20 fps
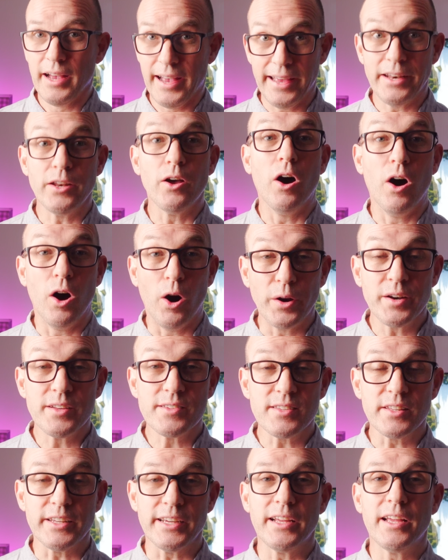And
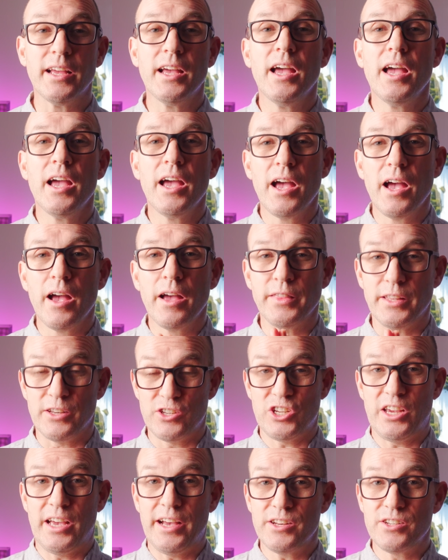honestly, the
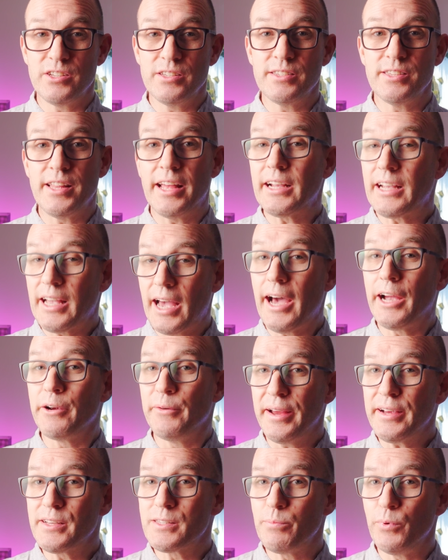charges that Car
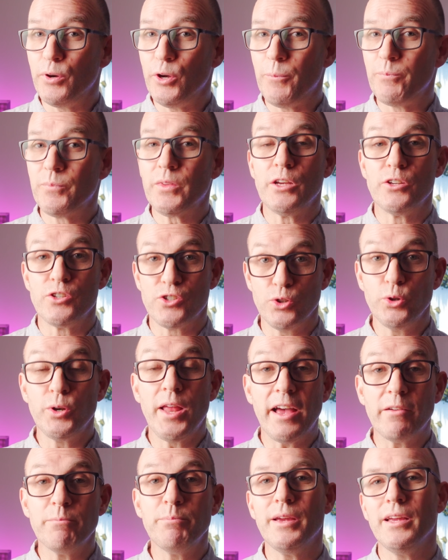Expert should
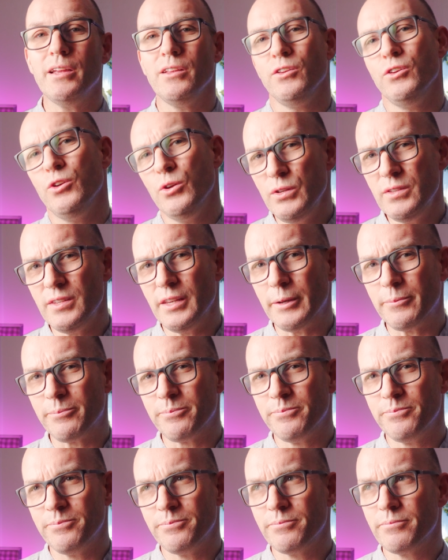have been using,
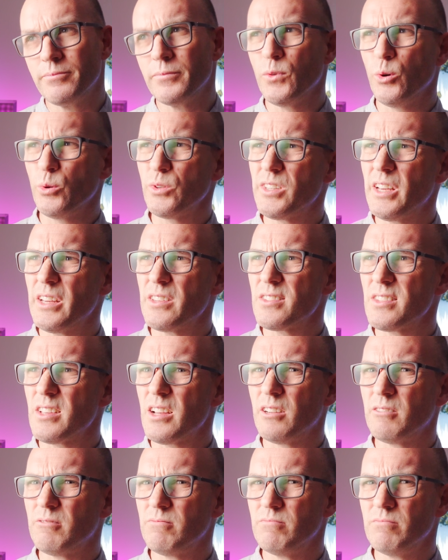or
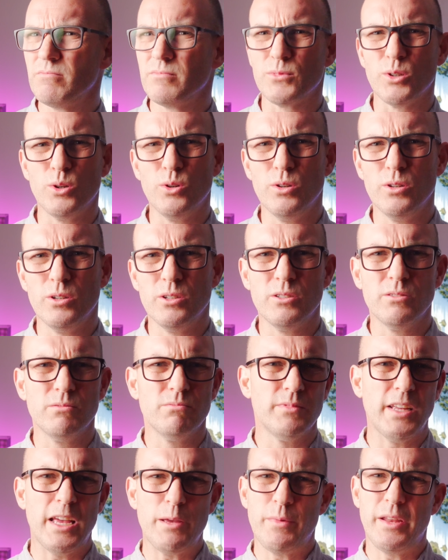Tesla, or
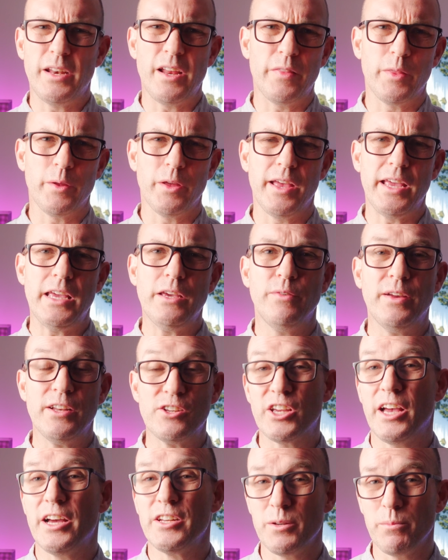name any other EV
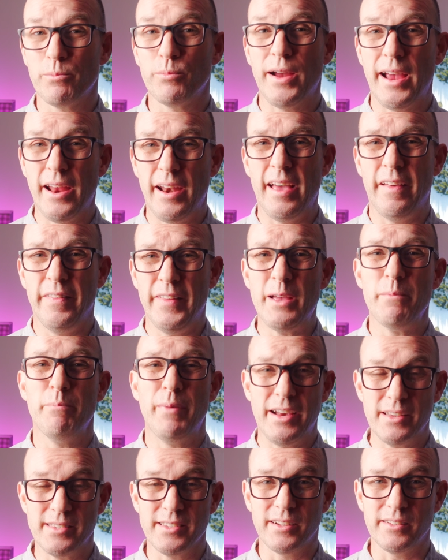charging brand out there
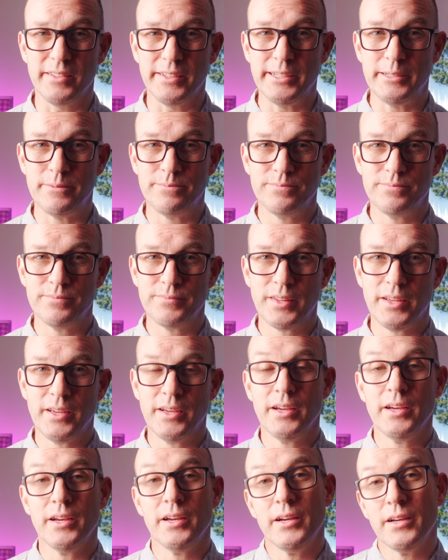basically.
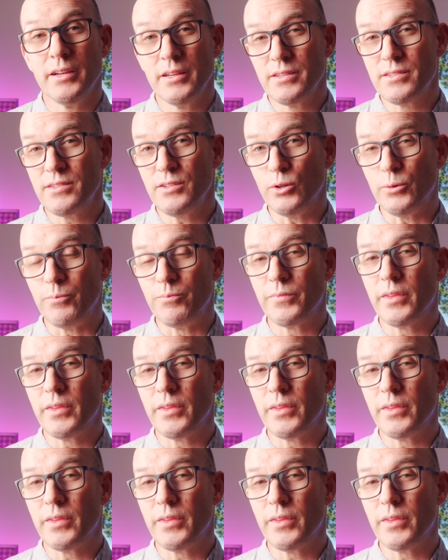Still,